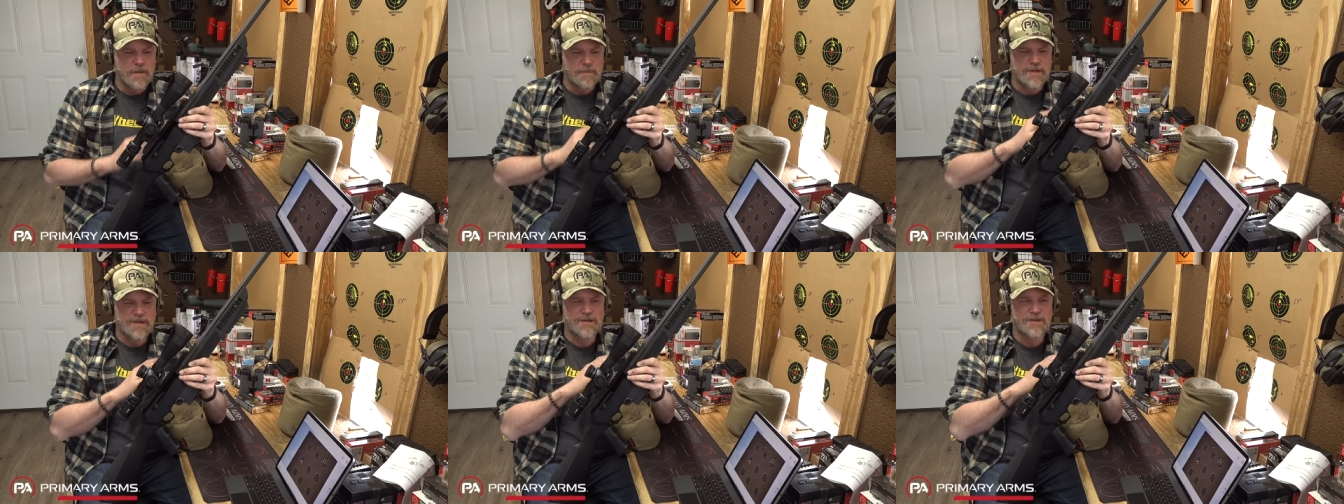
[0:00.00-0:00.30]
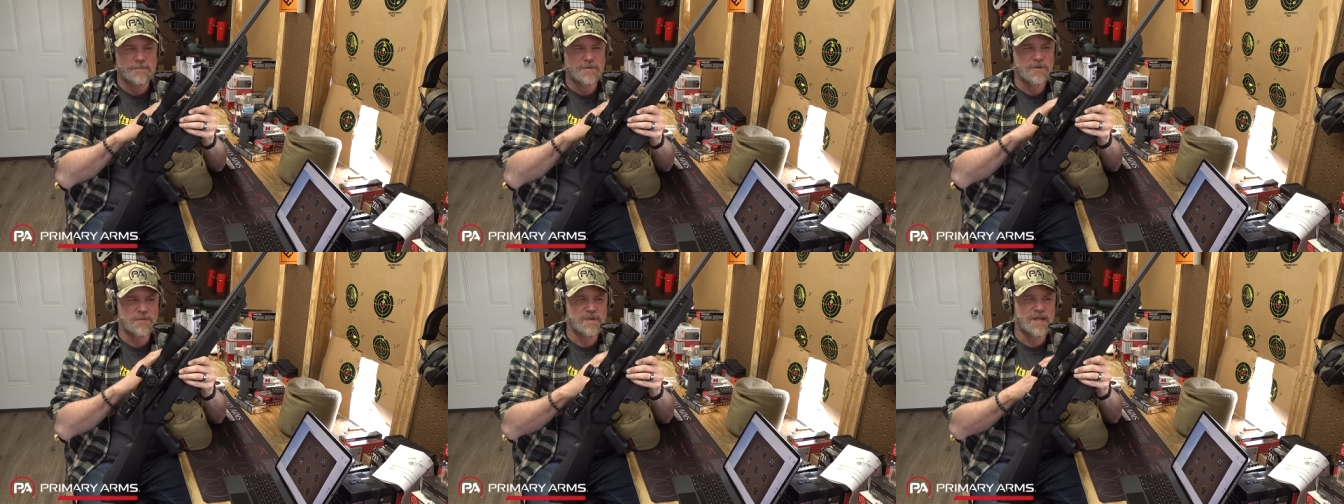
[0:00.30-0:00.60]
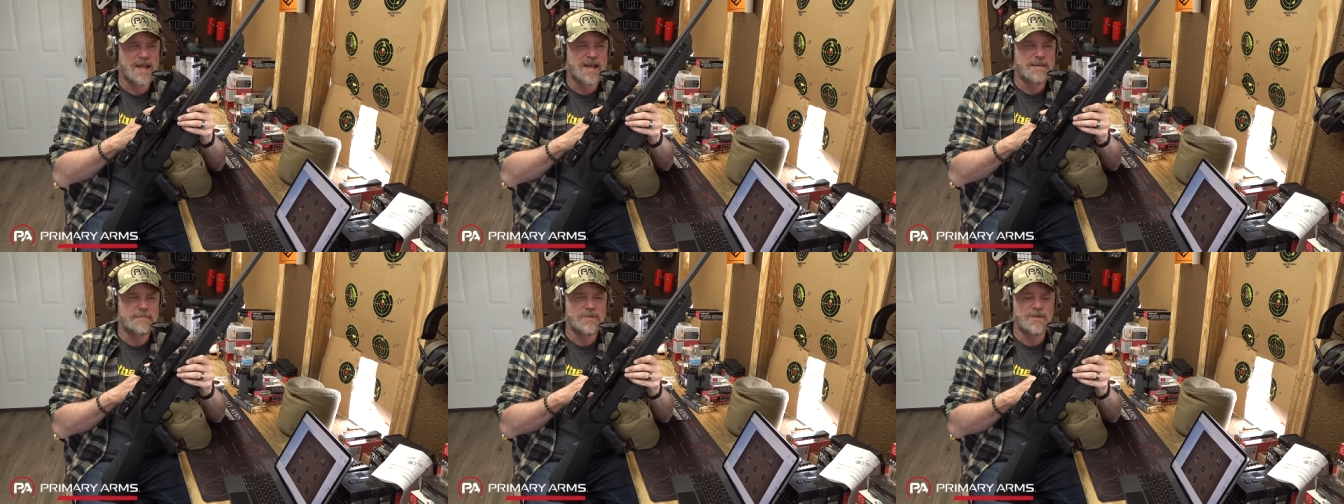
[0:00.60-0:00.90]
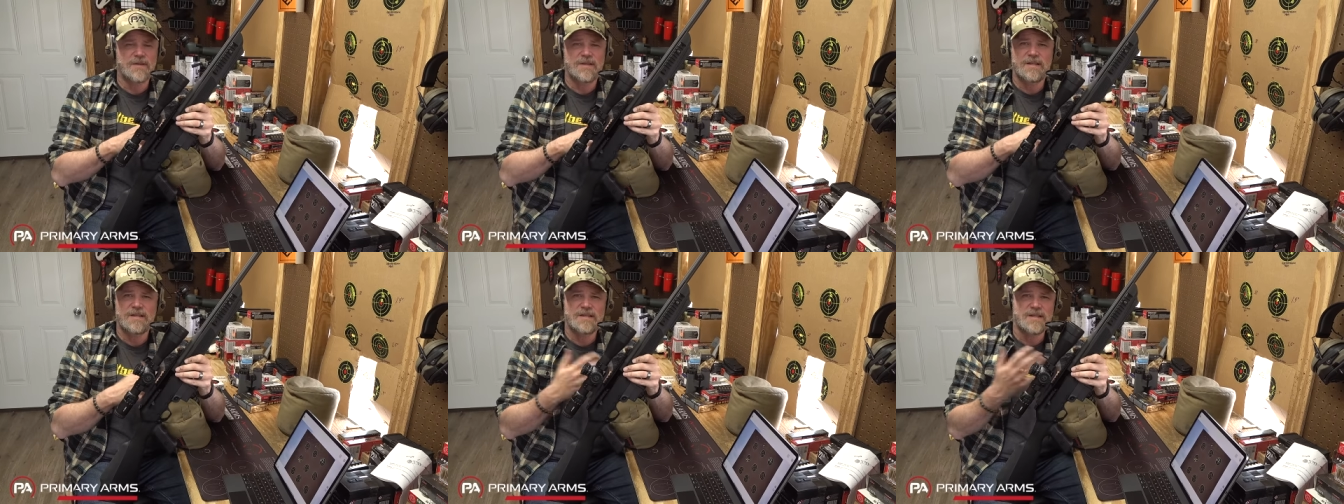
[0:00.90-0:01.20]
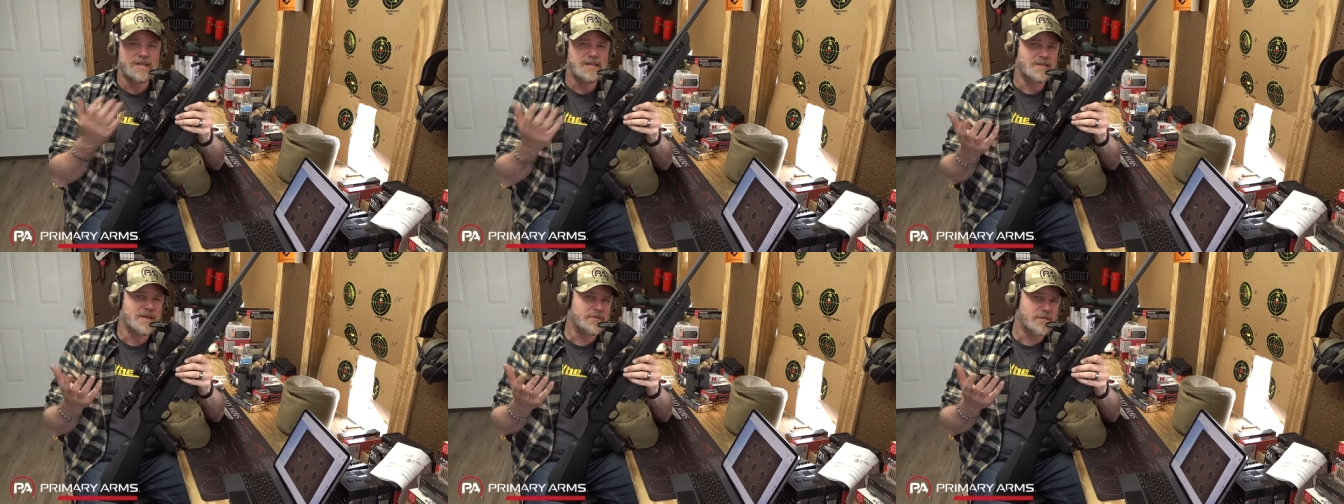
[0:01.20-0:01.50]
But in terms of reliability, the
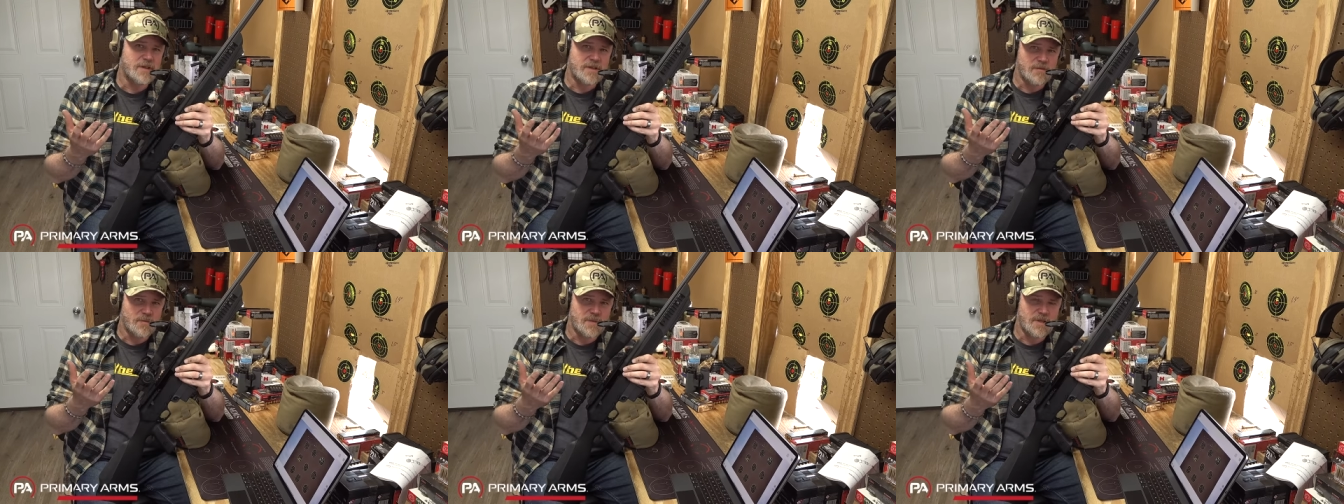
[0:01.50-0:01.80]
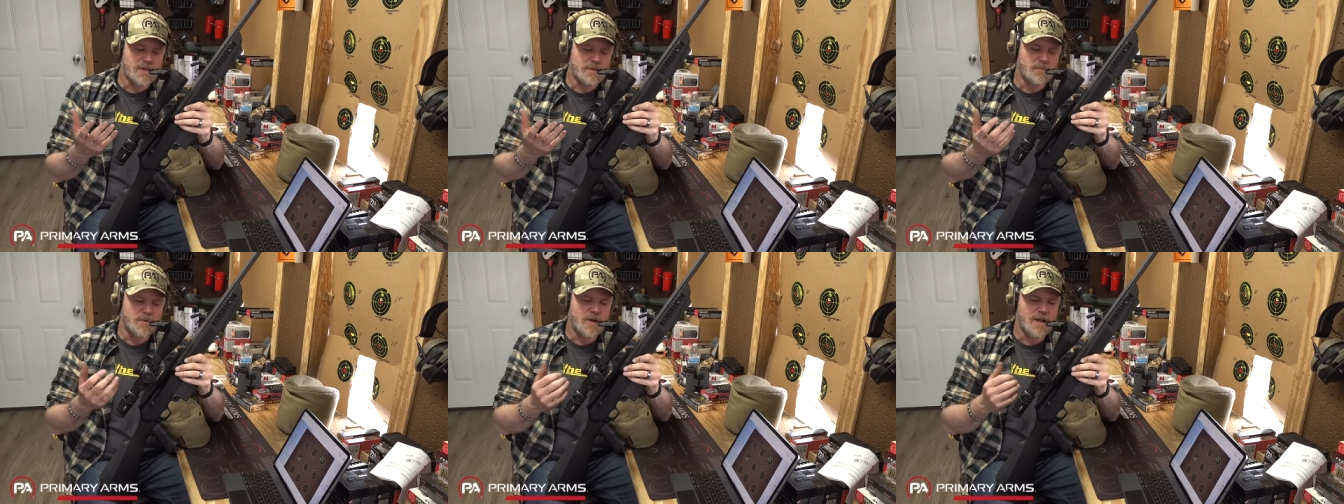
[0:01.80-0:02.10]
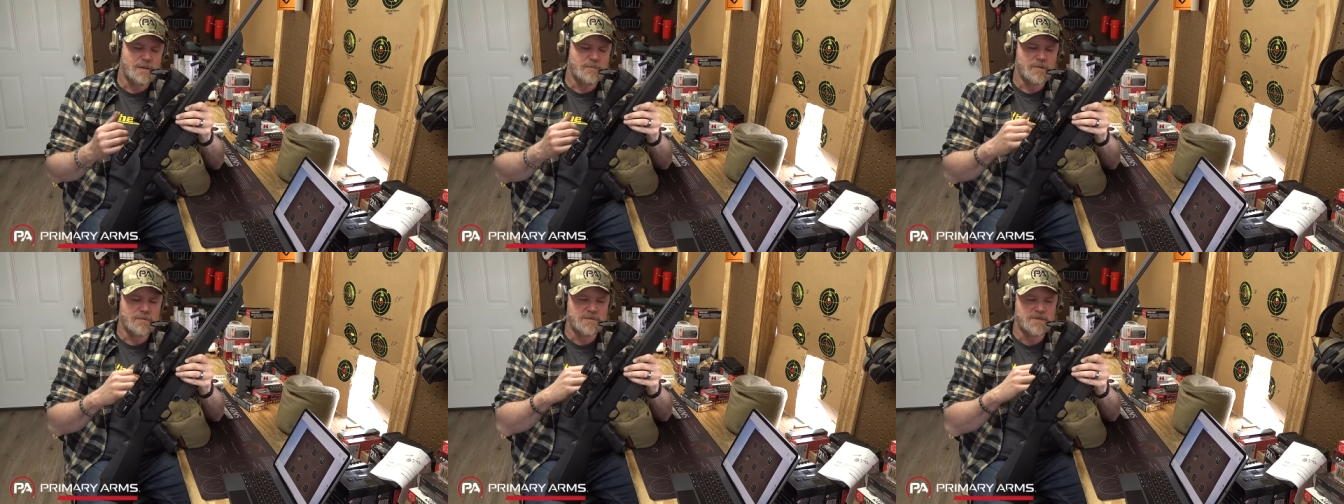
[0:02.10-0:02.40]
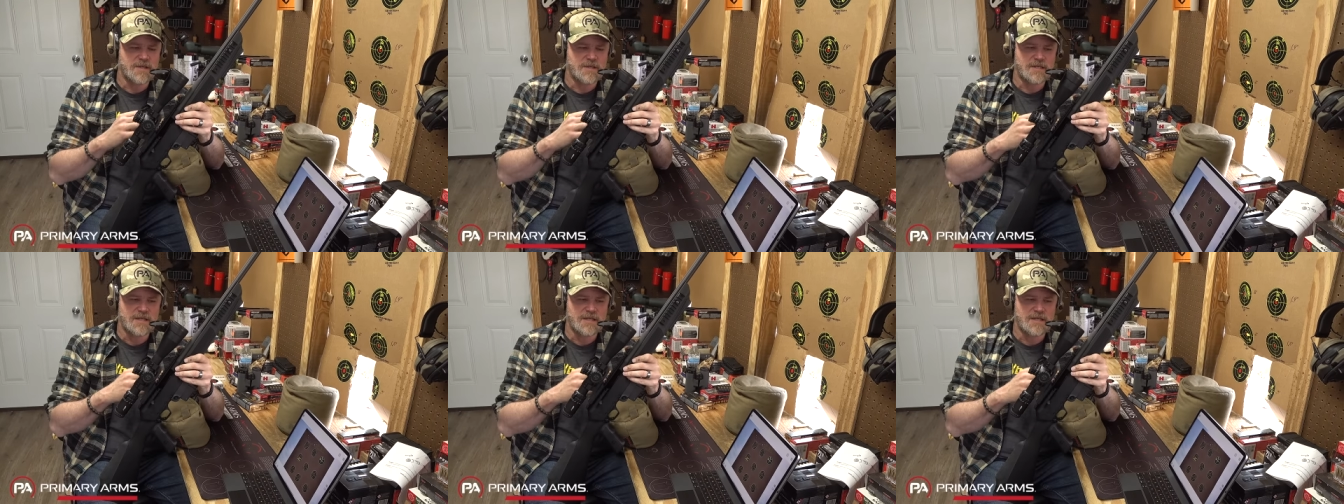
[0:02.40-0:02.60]
thing's never given me any problems.